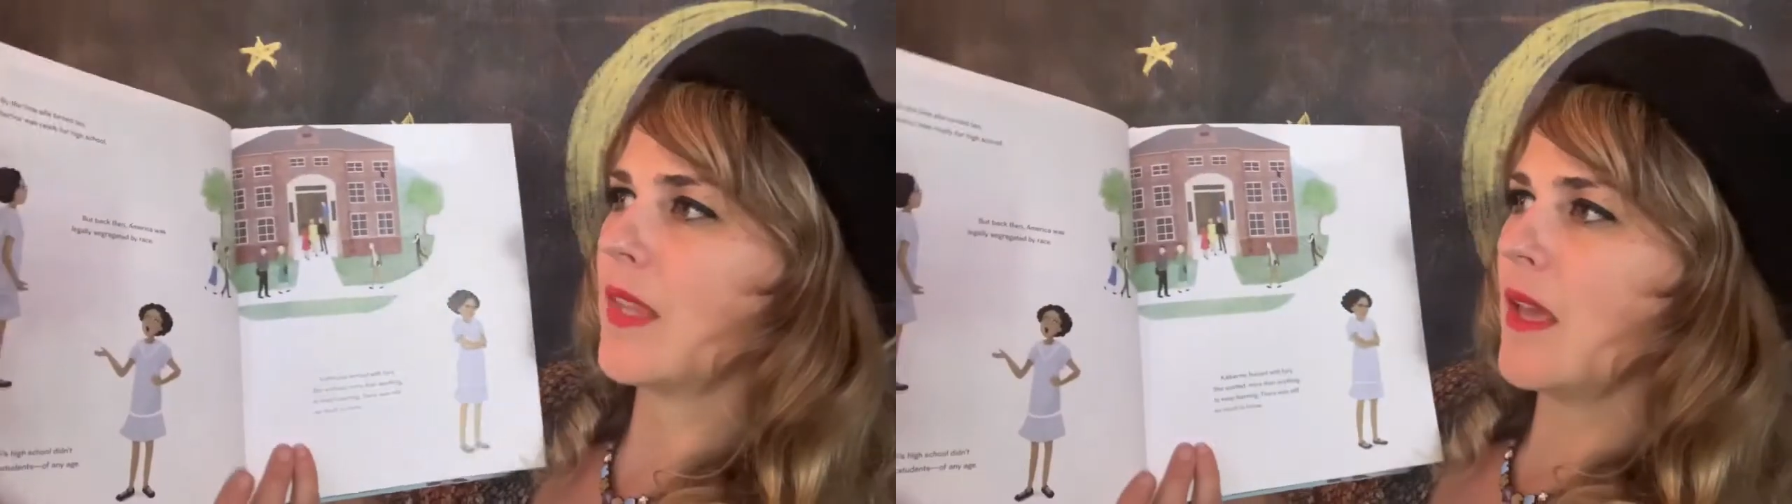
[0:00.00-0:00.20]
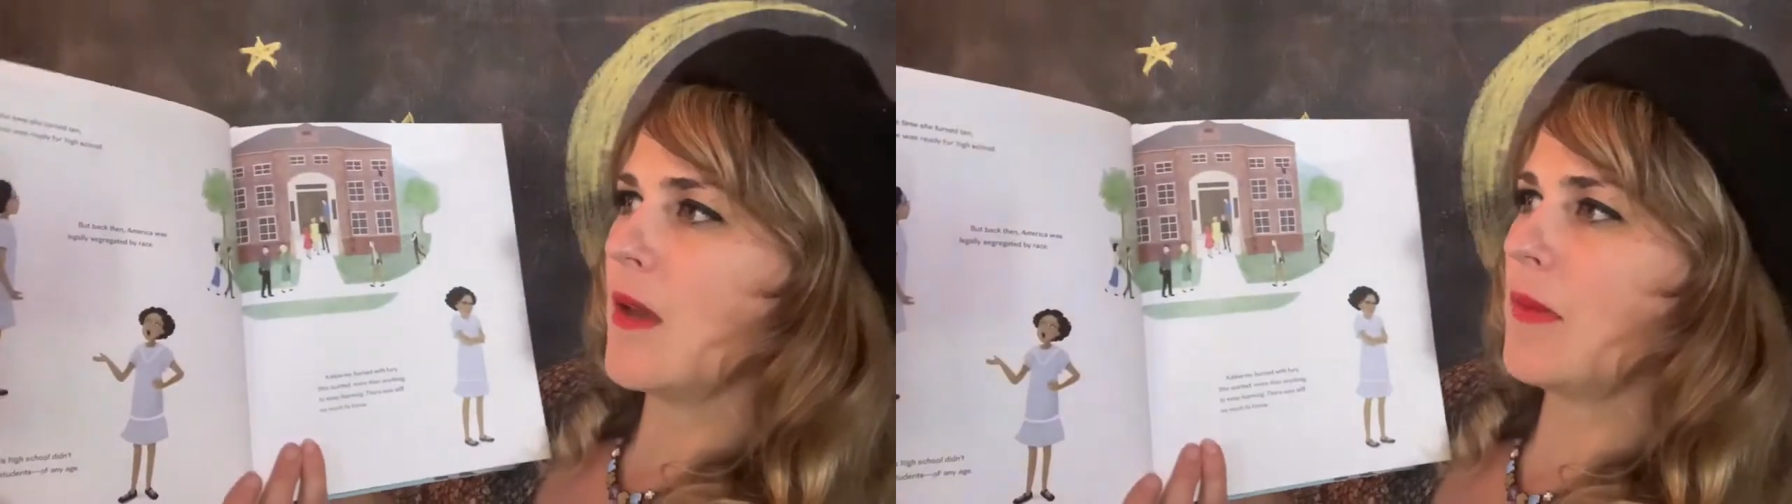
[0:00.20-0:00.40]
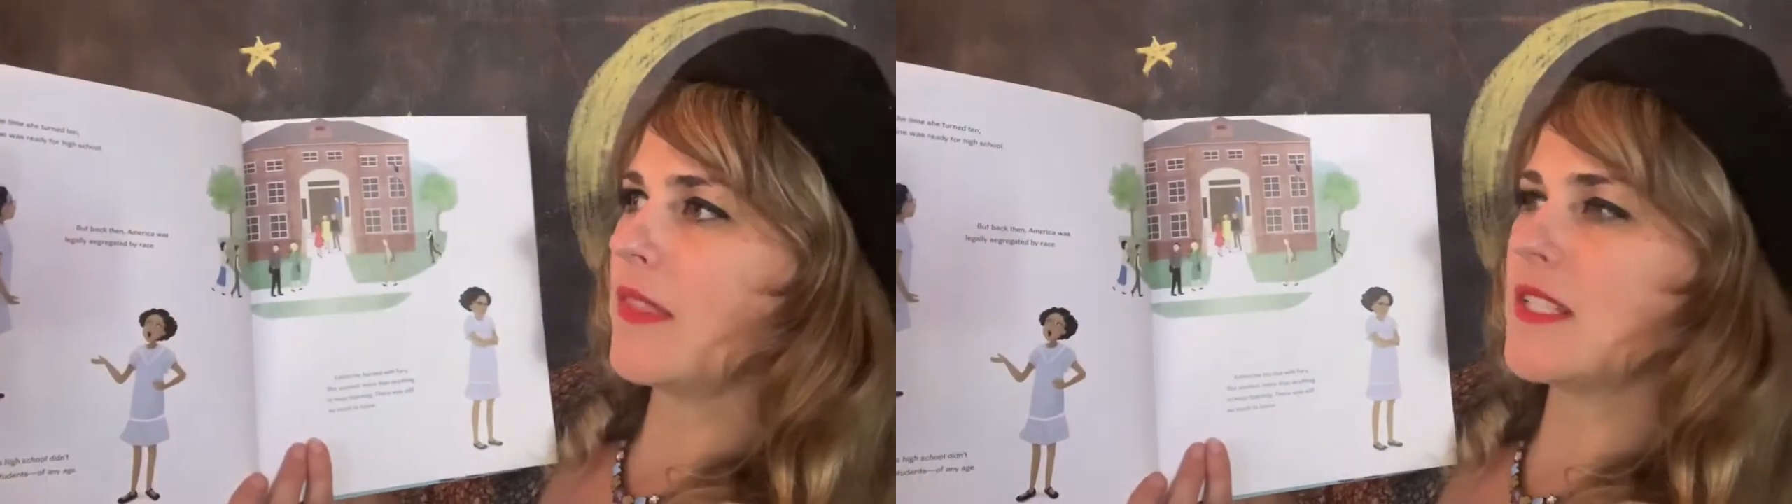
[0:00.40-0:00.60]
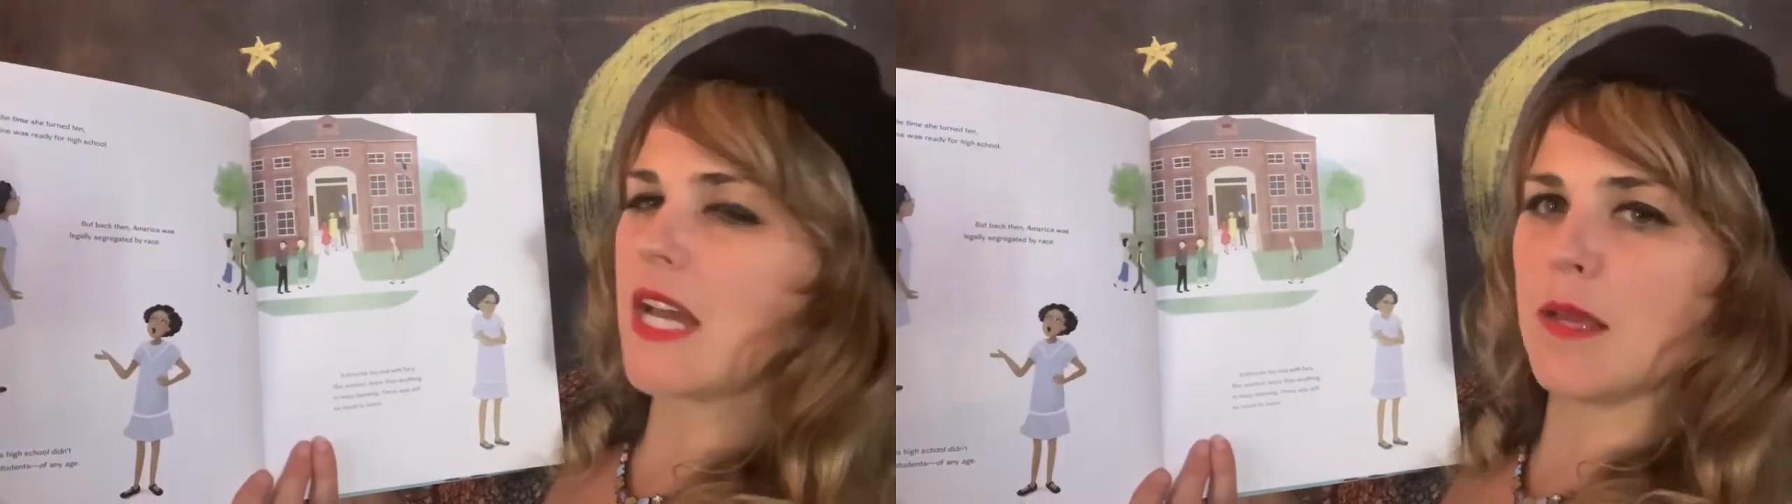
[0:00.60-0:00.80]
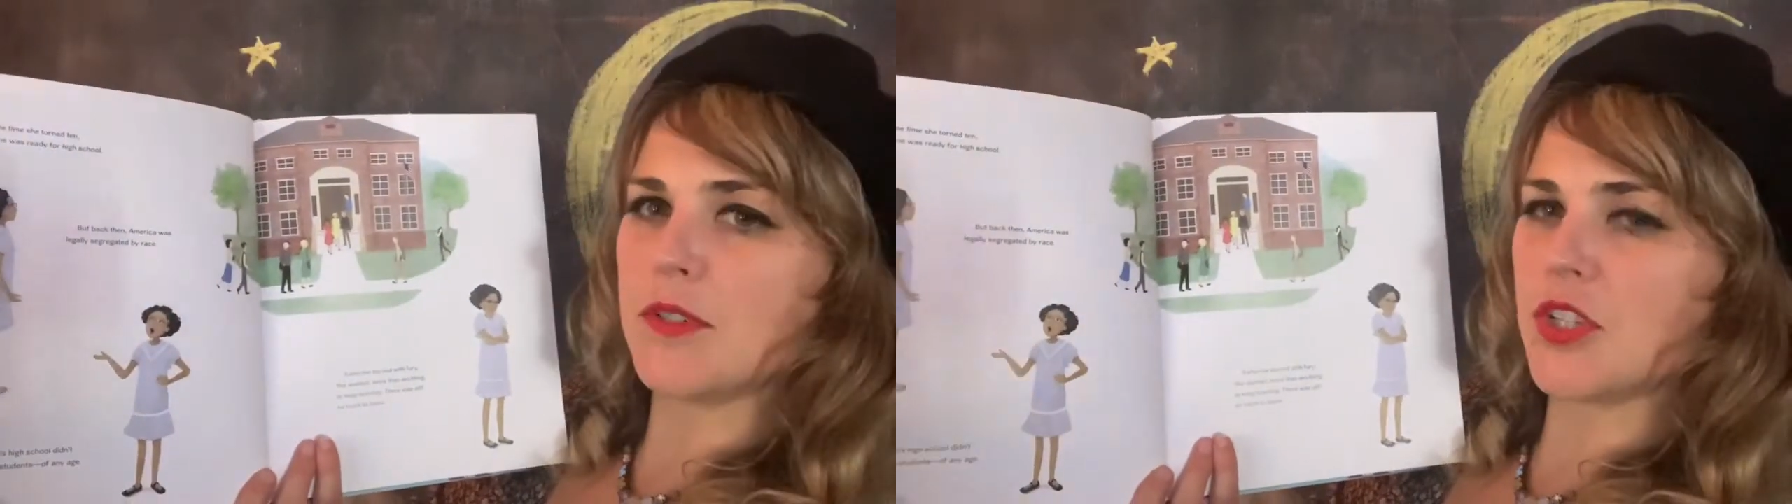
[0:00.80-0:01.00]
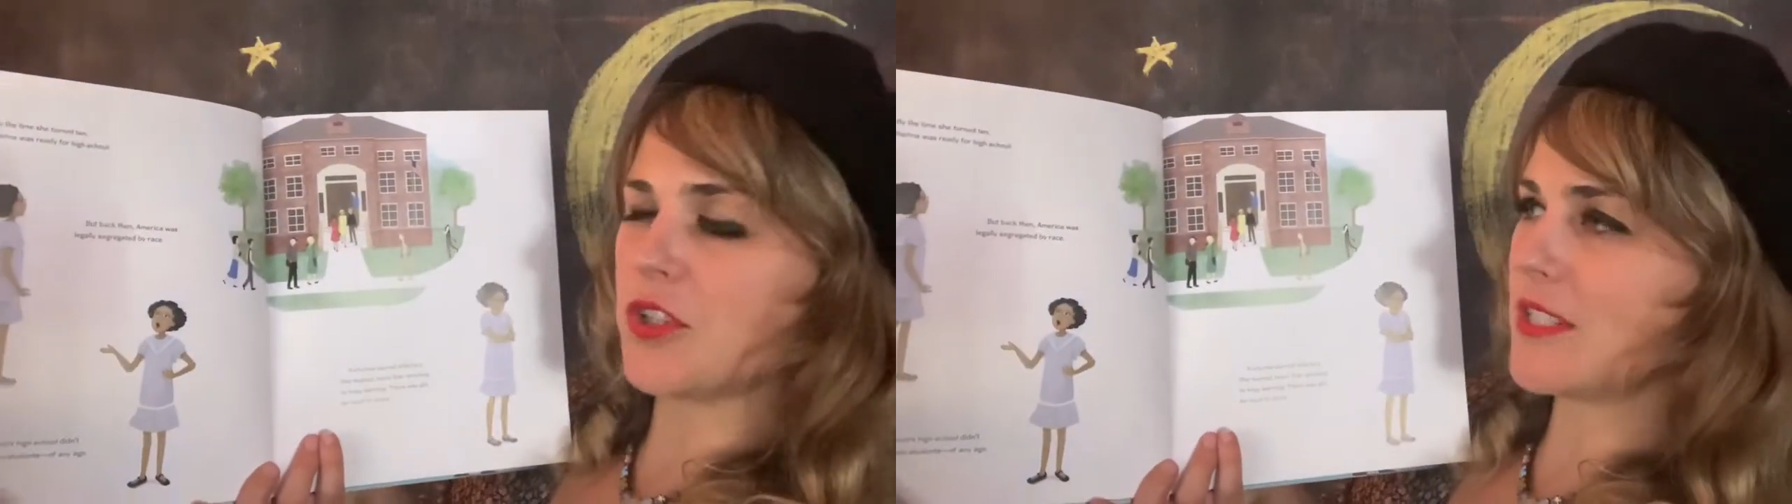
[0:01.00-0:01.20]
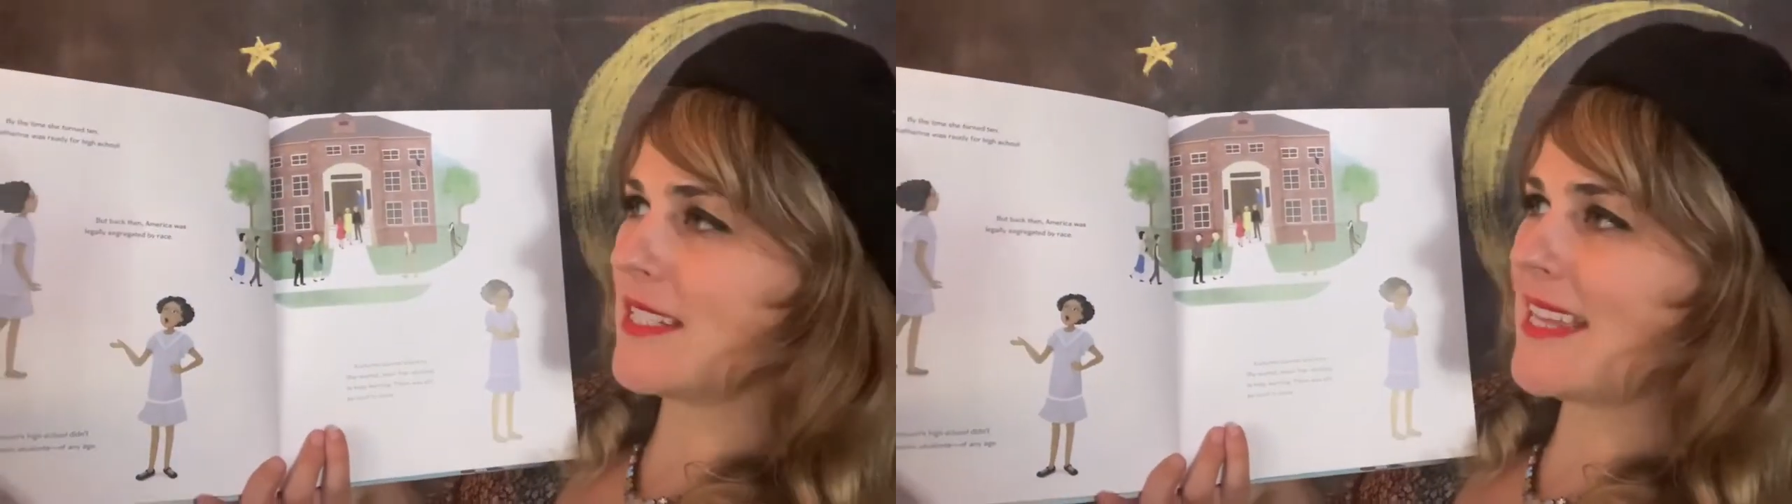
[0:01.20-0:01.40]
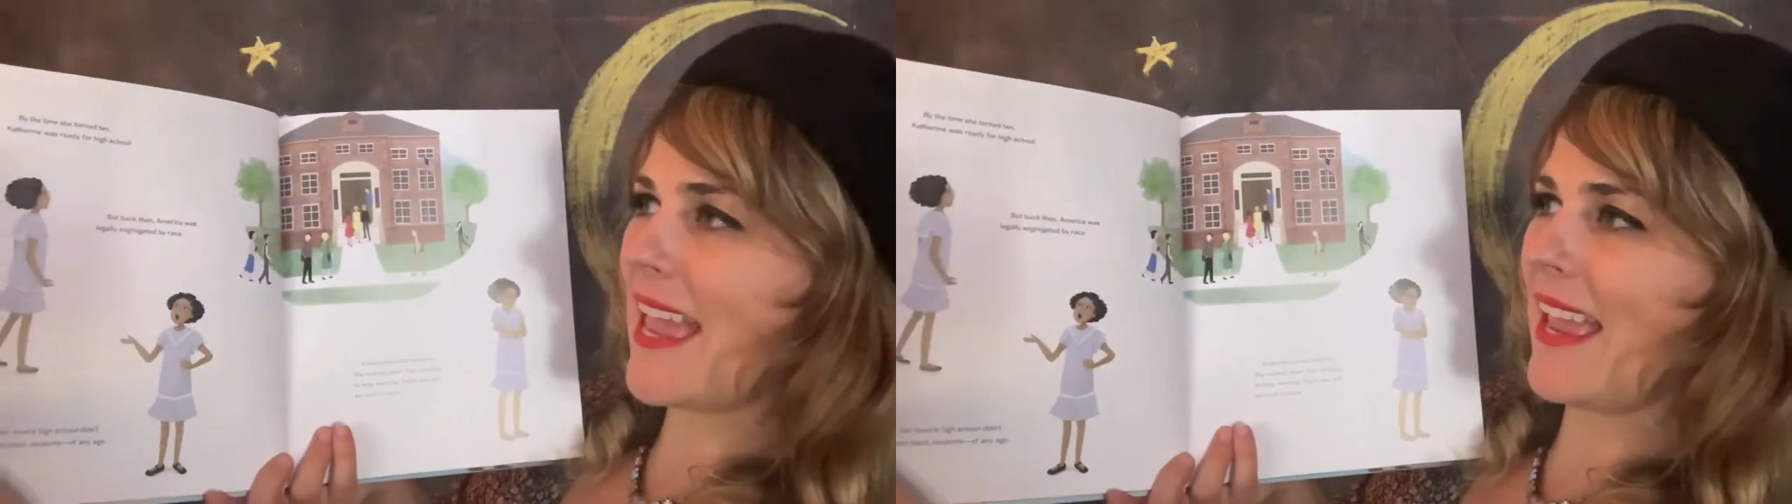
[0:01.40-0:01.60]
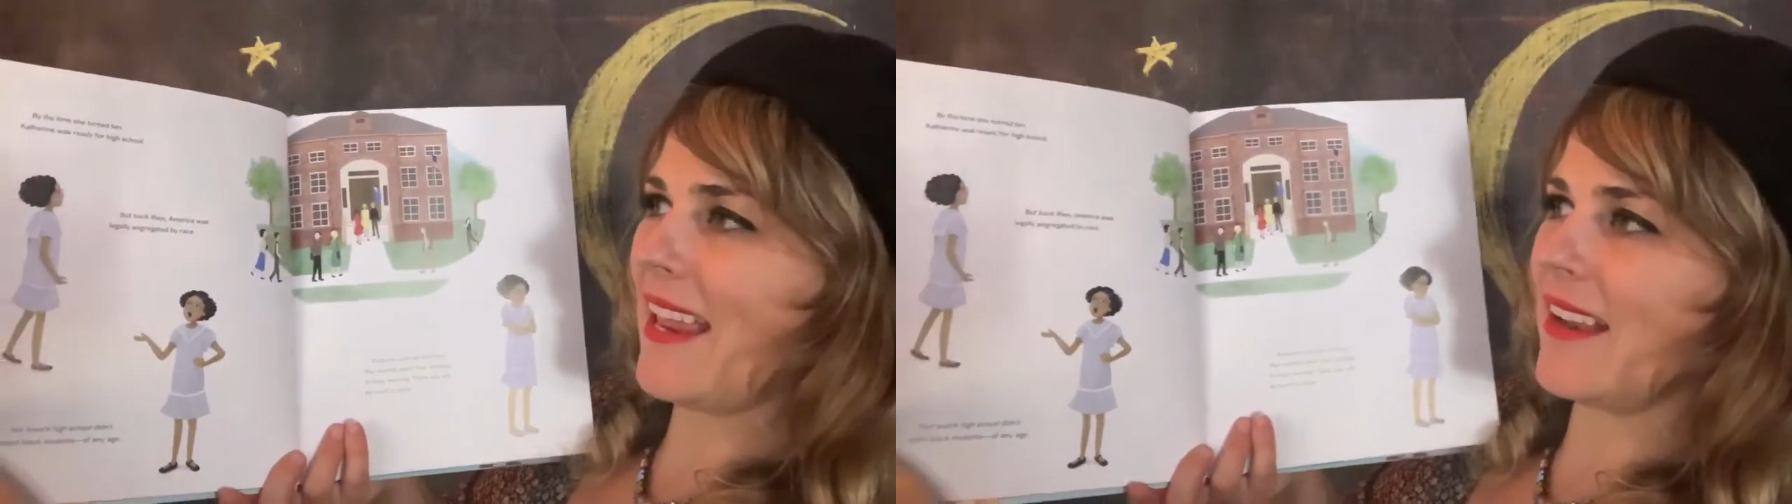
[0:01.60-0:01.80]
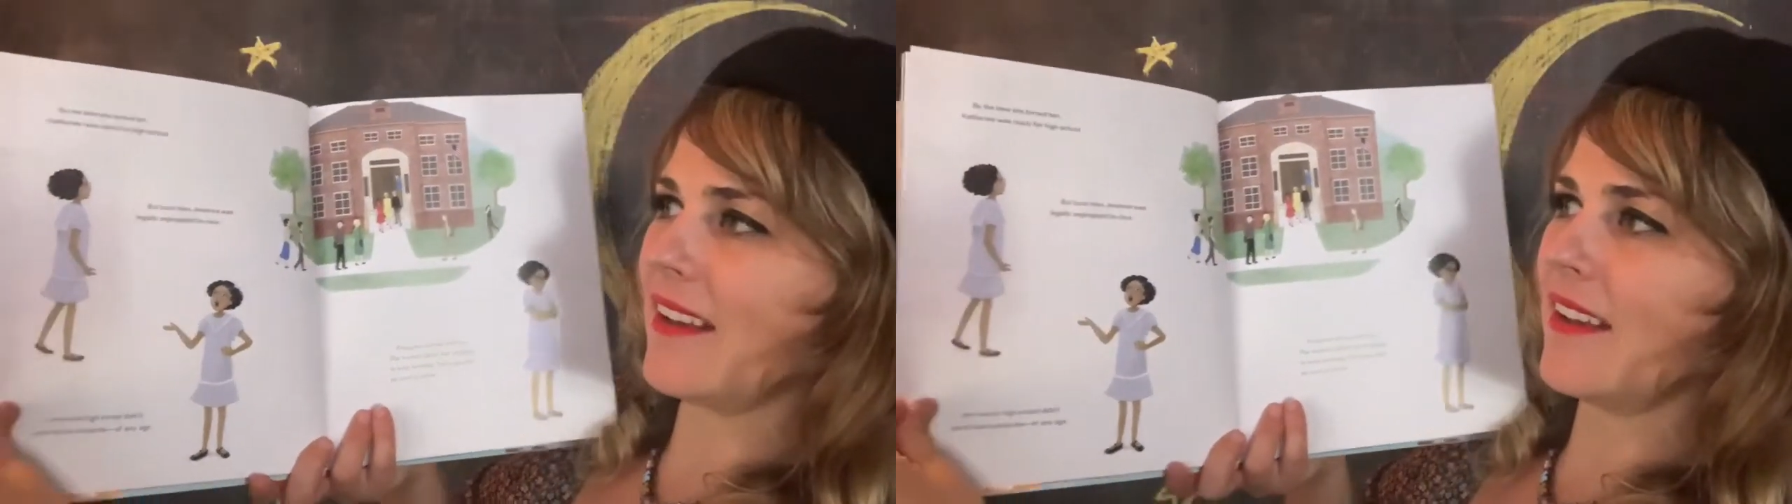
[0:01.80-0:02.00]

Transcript: By the time she turned 10,